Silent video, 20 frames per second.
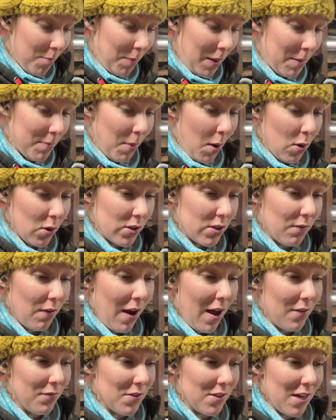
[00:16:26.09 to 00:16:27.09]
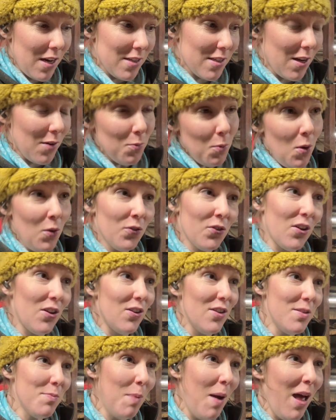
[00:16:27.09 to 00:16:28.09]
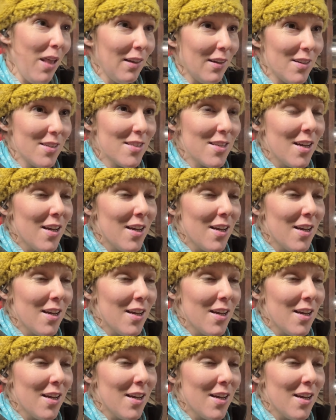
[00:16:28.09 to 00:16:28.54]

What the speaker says: big box arrived, and I said, what's in this pallet?